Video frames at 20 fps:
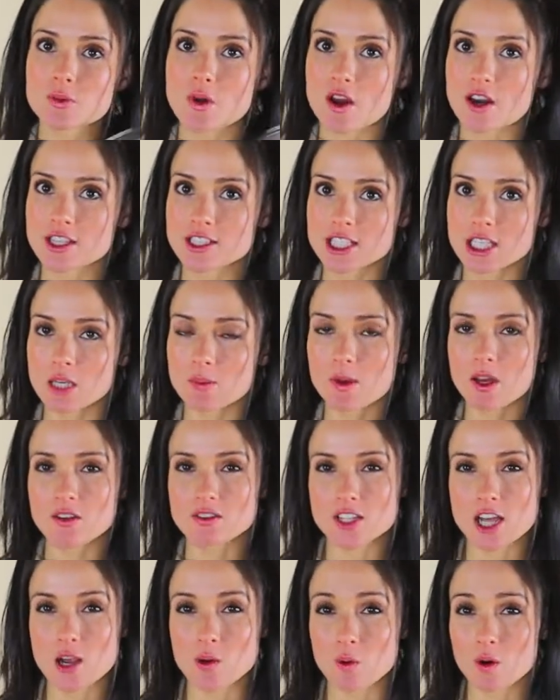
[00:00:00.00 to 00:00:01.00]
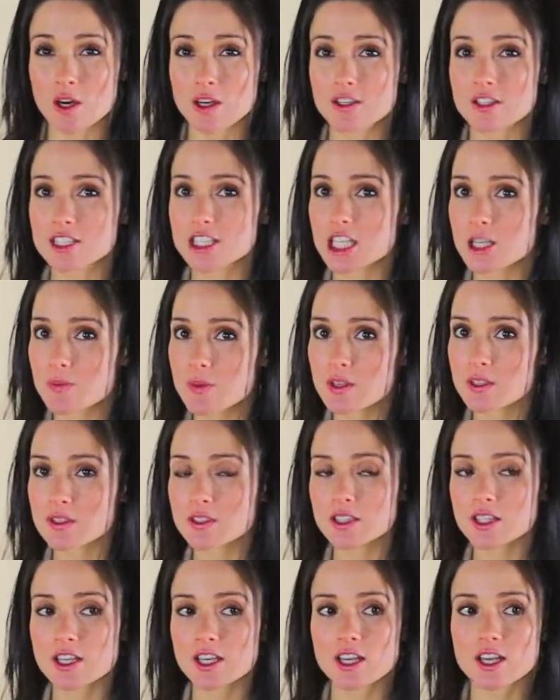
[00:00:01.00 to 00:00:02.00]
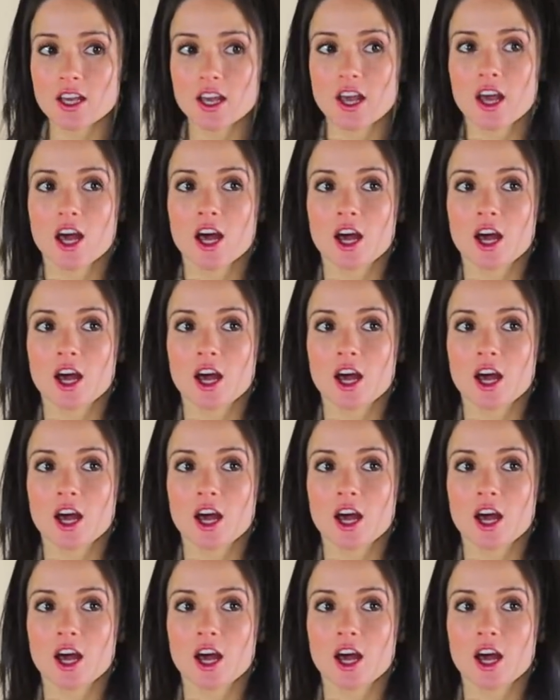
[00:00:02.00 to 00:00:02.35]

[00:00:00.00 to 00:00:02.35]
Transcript: products that come out of Taiwan are typically